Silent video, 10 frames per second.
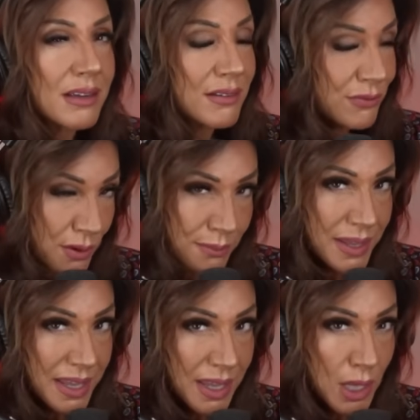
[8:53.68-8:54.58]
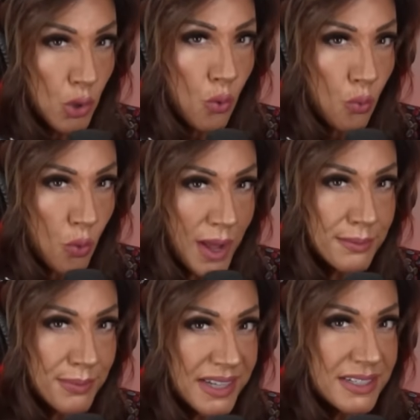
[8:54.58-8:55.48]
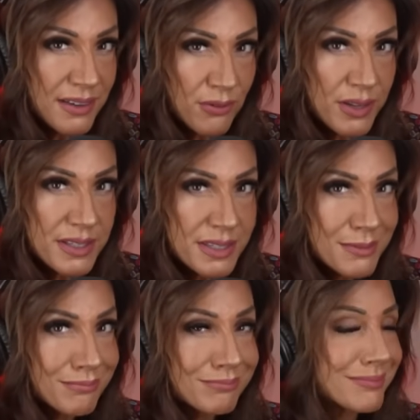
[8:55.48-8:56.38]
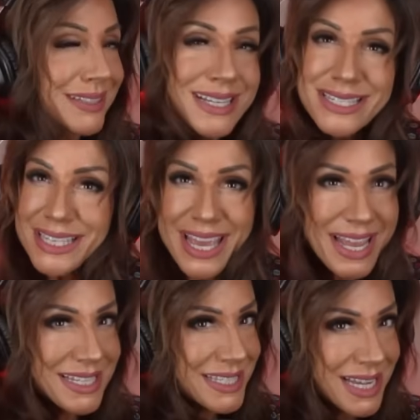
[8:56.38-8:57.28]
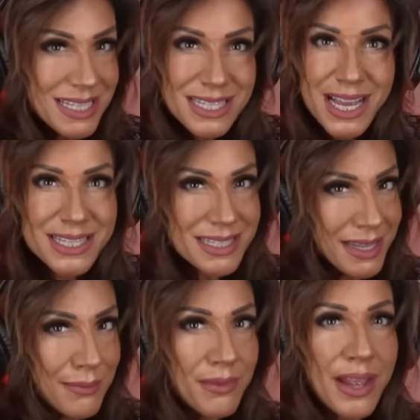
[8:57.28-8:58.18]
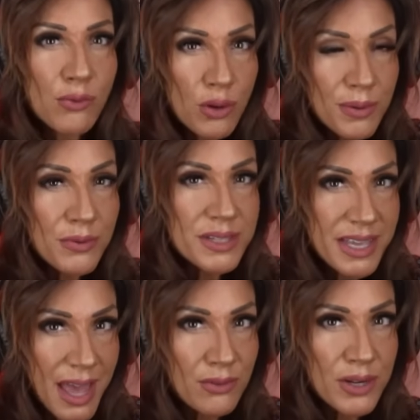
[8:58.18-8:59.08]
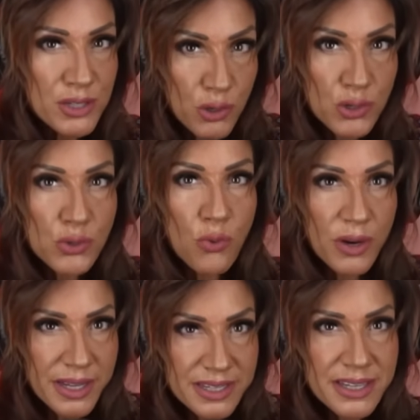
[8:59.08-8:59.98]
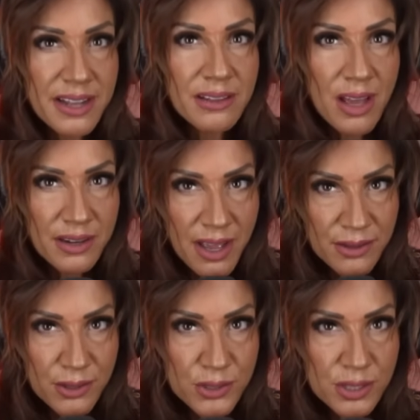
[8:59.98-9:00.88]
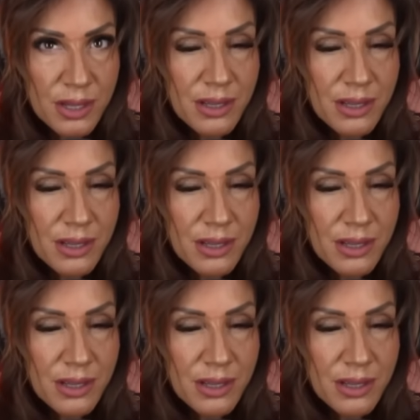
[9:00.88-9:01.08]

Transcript: For me, one big difference, this case does not seem like Reuben was gathering dirt or intel on others.